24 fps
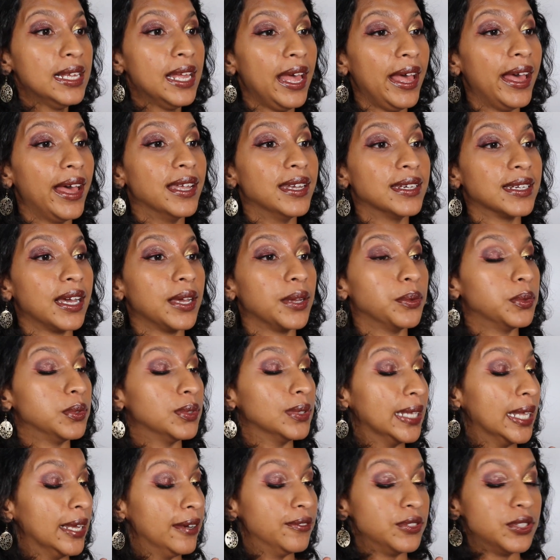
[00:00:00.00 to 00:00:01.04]
and I would
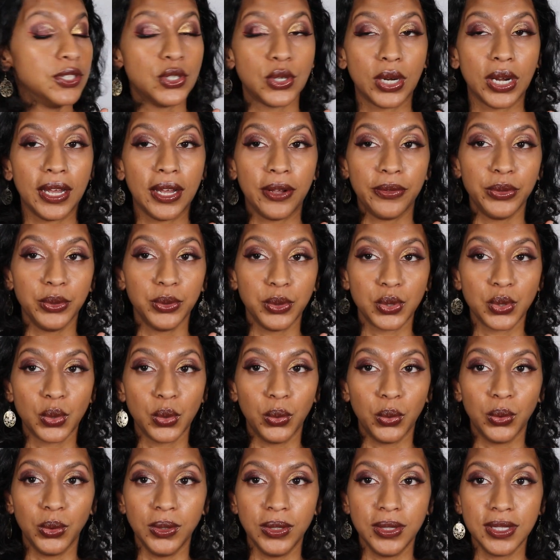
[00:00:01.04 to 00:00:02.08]
love to try out those
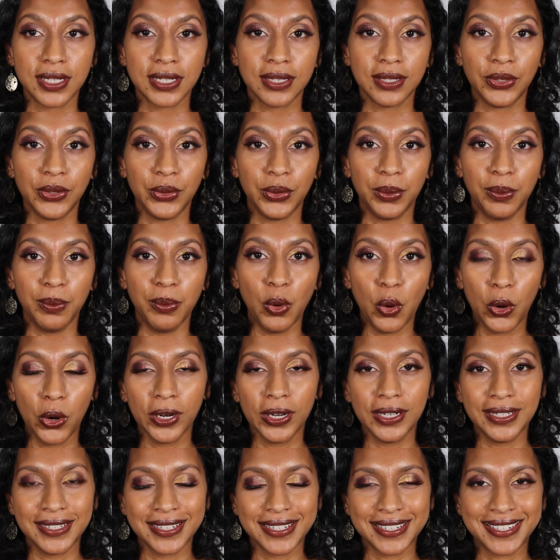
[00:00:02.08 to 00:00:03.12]
golds, more,
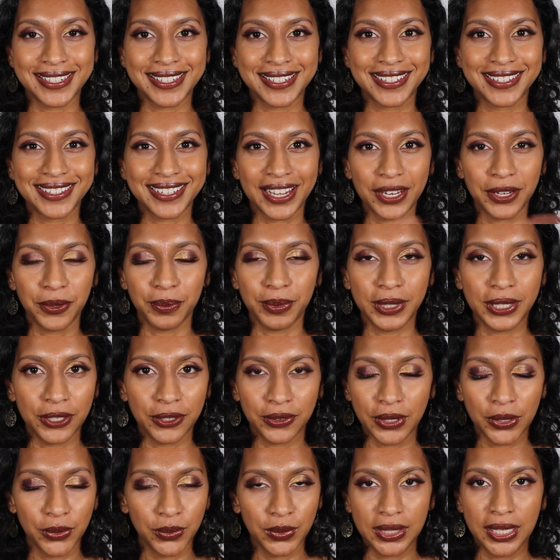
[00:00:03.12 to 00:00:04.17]
and just kind of play
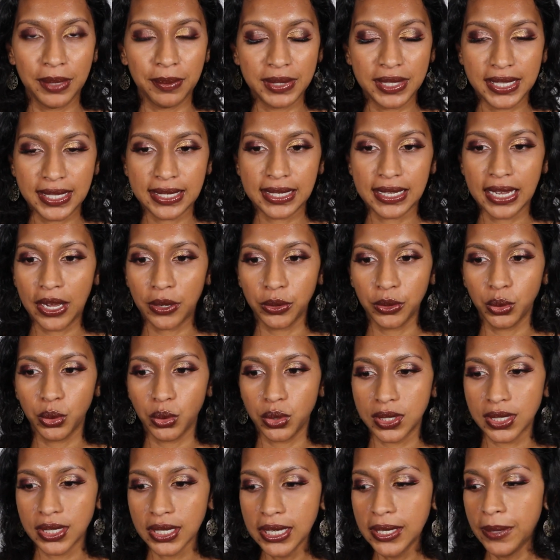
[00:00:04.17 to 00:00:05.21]
around with them and see how
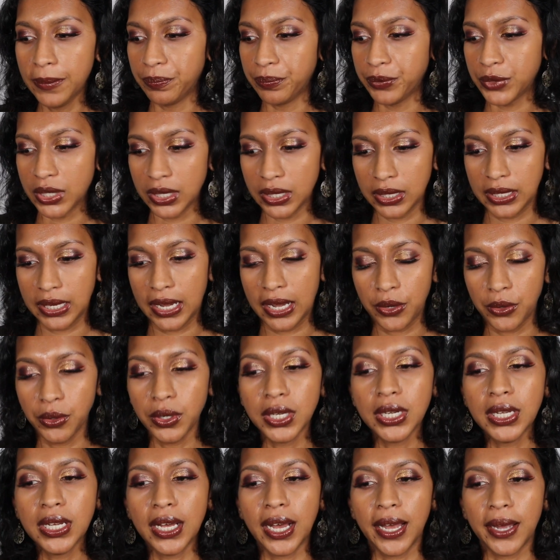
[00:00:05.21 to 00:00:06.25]
those turn out.
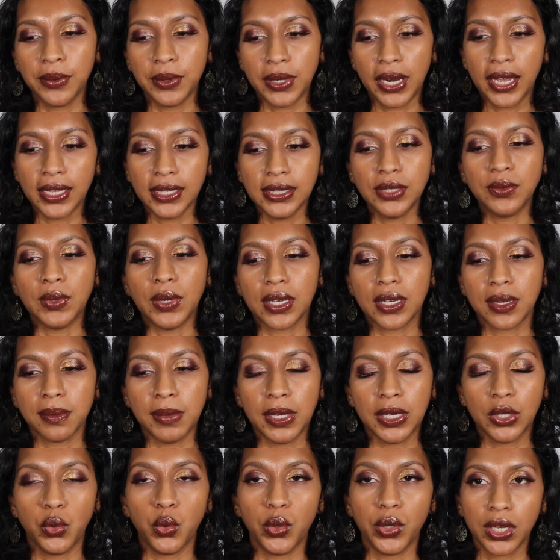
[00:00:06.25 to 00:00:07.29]
I would highly
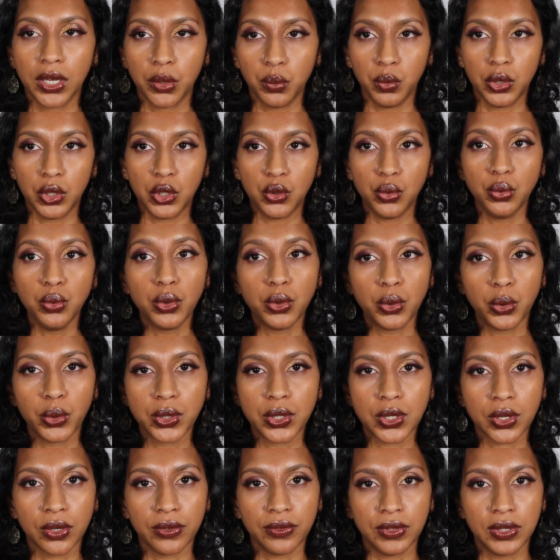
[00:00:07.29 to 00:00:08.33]
recommend going in with 2
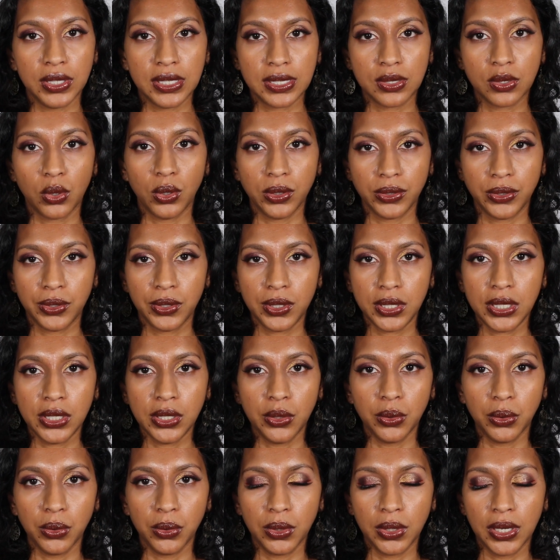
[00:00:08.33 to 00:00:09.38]
coats of this Alter
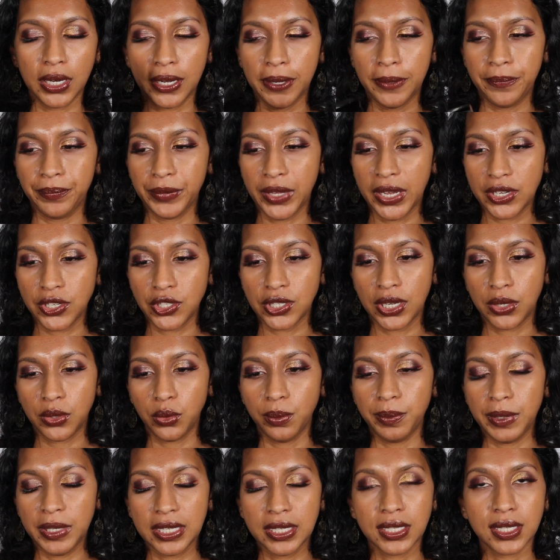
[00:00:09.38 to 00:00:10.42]
Ego
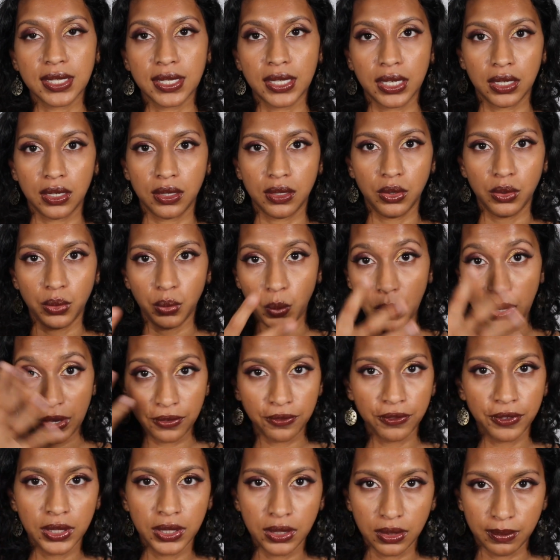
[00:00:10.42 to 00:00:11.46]
eyeshadow base, like one
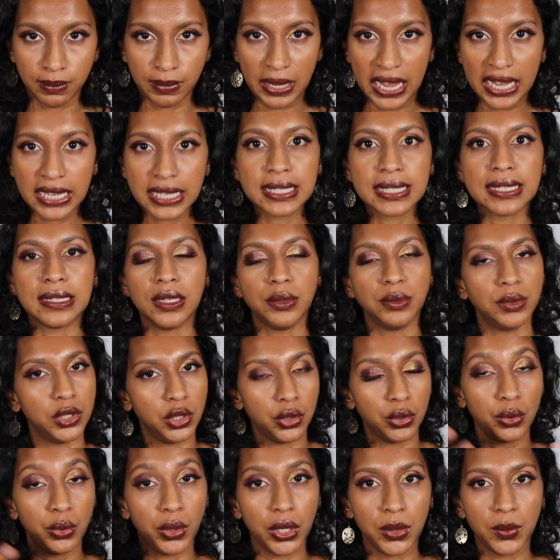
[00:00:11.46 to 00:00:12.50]
for the mattes, and then when you're
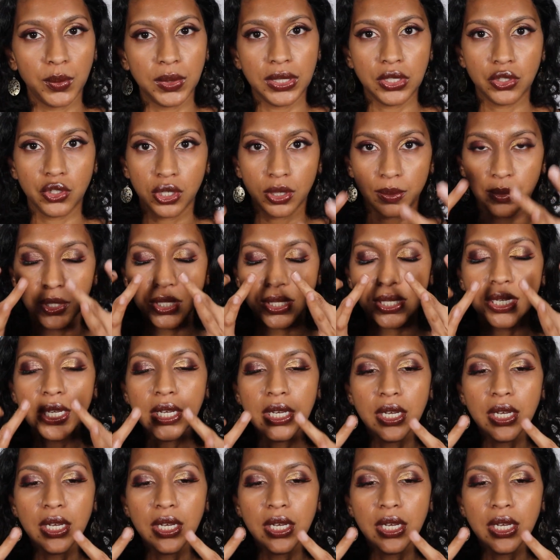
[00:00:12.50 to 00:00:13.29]
going in with the shimmers,